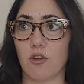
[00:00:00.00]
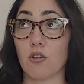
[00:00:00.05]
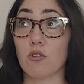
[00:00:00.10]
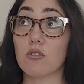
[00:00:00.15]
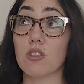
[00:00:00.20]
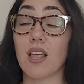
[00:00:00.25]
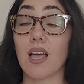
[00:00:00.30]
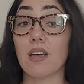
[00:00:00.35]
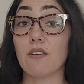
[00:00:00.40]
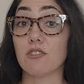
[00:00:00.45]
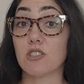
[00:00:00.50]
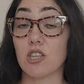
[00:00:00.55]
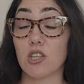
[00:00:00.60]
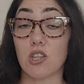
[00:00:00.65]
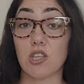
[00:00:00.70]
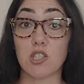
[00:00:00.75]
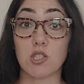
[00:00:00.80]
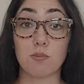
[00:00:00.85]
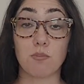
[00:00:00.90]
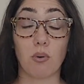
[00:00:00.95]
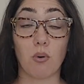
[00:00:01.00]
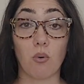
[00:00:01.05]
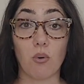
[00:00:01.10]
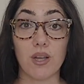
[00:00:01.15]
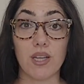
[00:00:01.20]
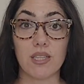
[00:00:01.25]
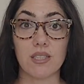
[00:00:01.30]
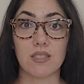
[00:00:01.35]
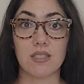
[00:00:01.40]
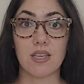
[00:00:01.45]
life to this
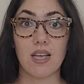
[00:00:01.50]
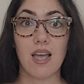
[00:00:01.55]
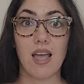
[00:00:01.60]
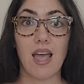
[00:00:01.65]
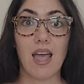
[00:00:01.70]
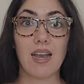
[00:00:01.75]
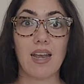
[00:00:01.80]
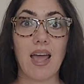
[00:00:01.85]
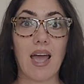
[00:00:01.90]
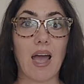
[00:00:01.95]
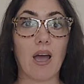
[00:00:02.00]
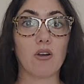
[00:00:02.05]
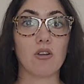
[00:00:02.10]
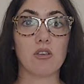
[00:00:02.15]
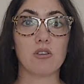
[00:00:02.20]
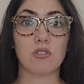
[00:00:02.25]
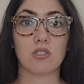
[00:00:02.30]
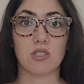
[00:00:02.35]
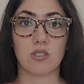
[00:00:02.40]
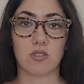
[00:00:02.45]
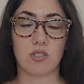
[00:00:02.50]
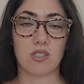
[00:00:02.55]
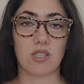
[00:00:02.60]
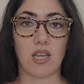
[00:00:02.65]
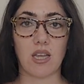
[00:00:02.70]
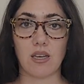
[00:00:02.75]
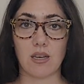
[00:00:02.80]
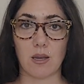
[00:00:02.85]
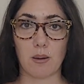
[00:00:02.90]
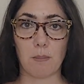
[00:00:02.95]
point, and how do you
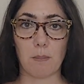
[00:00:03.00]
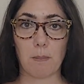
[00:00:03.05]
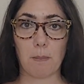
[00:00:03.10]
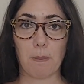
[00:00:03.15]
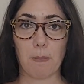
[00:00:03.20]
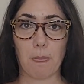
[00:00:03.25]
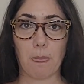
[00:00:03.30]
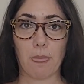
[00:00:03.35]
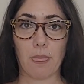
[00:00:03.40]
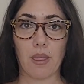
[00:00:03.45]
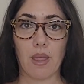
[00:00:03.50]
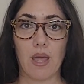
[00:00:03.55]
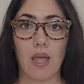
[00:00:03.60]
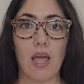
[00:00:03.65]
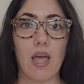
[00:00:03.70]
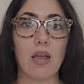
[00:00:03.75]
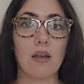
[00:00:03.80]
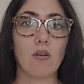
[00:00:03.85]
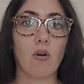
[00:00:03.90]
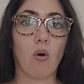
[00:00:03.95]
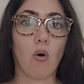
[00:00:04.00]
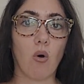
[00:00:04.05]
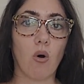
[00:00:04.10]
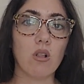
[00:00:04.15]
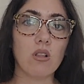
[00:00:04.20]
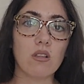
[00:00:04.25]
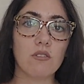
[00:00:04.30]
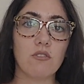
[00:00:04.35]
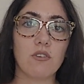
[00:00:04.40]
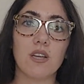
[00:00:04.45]
sustain it? And
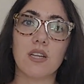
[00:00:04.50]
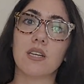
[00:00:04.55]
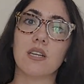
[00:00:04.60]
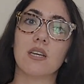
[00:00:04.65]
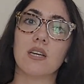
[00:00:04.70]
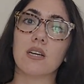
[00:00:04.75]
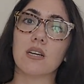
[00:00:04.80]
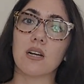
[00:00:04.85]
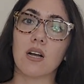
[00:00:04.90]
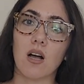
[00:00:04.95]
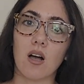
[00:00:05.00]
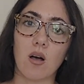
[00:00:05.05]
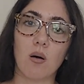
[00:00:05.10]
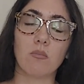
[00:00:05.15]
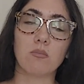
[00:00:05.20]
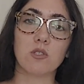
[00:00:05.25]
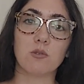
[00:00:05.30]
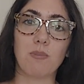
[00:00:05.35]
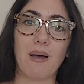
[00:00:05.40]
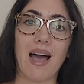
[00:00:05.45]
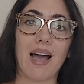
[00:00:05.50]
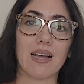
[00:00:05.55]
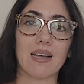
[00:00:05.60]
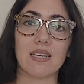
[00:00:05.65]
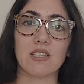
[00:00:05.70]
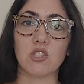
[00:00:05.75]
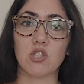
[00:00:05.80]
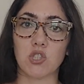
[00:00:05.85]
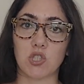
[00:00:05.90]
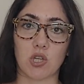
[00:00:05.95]
all of it comes back
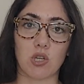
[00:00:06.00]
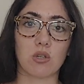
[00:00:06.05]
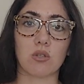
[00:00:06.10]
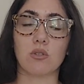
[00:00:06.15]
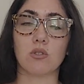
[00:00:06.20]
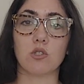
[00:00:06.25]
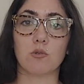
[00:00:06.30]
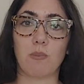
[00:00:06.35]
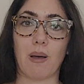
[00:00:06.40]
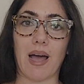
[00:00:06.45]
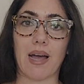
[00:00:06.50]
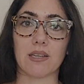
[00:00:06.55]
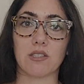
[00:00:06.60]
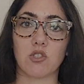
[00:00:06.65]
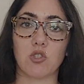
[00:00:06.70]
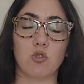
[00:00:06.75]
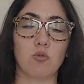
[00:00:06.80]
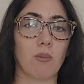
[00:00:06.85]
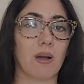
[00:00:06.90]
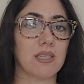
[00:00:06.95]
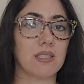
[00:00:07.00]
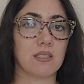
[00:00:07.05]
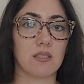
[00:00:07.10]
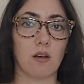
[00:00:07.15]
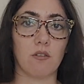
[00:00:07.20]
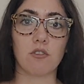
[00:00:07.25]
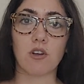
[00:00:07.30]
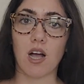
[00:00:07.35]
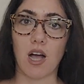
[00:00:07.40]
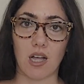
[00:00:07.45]
and circles back to my
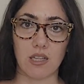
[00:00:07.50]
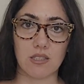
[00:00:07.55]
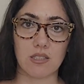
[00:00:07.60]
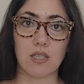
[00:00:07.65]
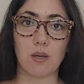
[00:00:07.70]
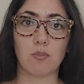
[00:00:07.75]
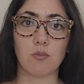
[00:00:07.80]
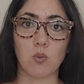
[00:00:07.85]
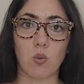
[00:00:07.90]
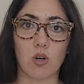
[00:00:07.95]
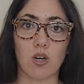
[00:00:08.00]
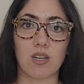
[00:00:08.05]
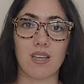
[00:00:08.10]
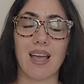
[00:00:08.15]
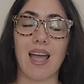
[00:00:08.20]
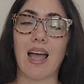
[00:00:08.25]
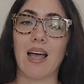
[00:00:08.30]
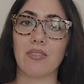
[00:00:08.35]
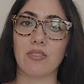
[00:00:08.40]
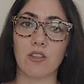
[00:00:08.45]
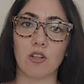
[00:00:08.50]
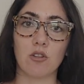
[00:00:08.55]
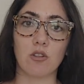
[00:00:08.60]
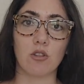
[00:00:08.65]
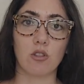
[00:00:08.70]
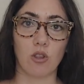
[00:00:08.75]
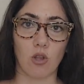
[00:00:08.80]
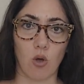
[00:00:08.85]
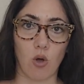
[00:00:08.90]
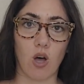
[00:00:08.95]
self-concept work and the
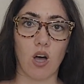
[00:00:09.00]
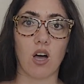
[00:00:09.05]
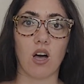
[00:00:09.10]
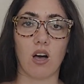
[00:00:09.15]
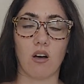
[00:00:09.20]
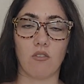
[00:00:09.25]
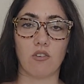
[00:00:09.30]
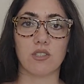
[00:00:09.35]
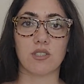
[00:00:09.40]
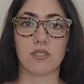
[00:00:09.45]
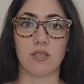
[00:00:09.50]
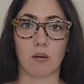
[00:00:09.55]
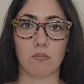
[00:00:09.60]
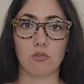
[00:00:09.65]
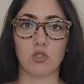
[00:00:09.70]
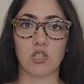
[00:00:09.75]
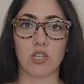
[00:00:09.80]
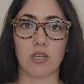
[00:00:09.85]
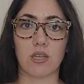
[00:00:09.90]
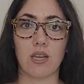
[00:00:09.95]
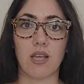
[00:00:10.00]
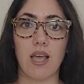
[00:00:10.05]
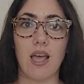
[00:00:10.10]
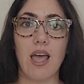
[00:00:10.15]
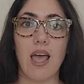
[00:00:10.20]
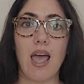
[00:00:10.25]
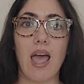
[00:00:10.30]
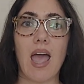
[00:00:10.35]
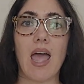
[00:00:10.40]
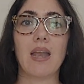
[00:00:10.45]
law of assumption,
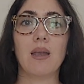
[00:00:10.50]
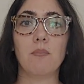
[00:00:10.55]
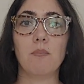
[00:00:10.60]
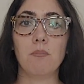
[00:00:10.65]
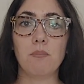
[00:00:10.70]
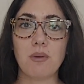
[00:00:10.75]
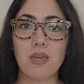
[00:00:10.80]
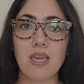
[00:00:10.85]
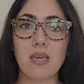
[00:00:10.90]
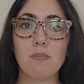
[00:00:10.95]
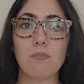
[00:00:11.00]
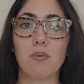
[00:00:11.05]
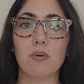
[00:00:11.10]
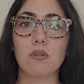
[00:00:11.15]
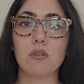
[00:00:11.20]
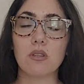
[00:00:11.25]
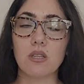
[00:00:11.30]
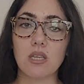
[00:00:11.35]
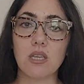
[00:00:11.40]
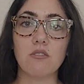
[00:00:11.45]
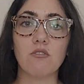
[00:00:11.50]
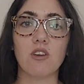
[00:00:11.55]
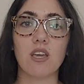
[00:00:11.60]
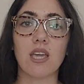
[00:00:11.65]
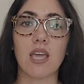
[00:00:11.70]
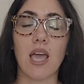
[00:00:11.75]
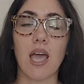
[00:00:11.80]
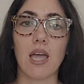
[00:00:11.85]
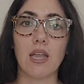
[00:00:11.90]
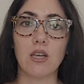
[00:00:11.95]
and me
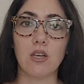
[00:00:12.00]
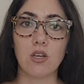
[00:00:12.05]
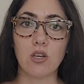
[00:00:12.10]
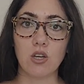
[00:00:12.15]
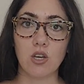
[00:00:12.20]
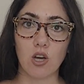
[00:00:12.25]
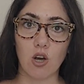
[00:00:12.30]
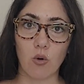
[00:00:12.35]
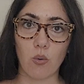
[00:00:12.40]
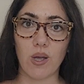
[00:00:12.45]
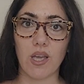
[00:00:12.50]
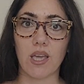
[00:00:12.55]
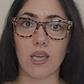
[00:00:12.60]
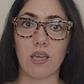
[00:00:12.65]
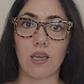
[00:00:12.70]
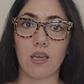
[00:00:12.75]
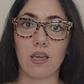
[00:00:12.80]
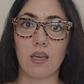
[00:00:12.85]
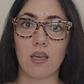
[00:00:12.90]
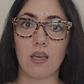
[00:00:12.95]
believing and knowing